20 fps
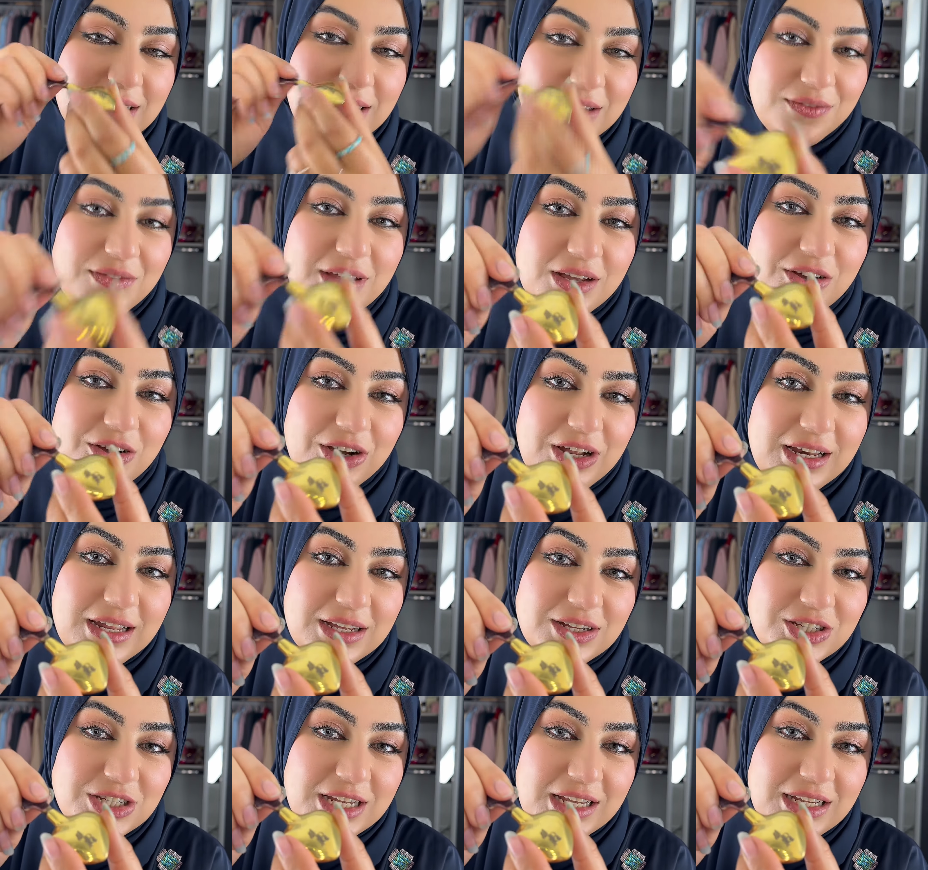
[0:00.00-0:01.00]
Give the Kohl
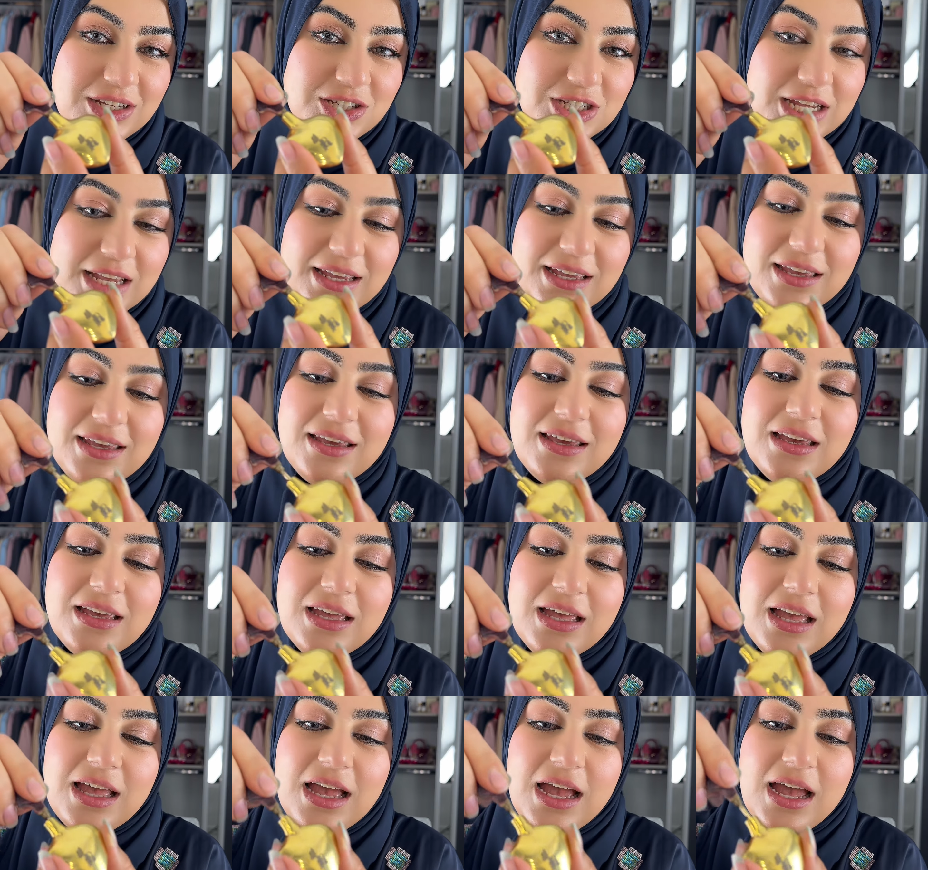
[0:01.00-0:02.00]
a shaky shaky,
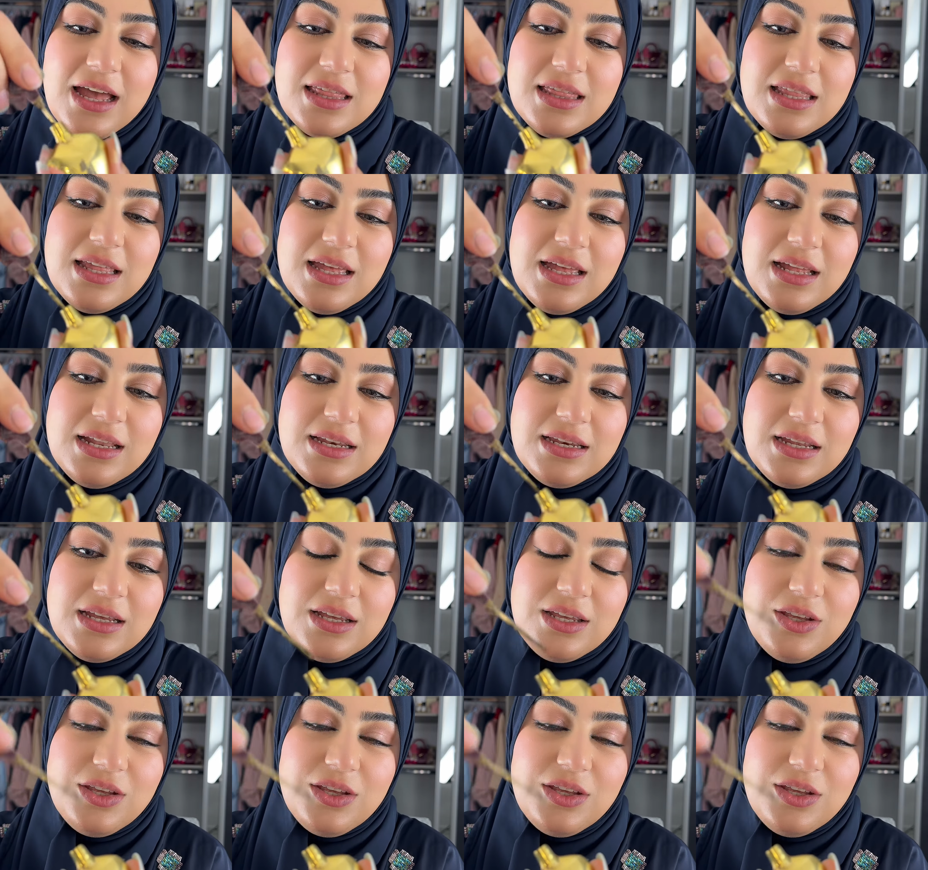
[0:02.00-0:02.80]
and then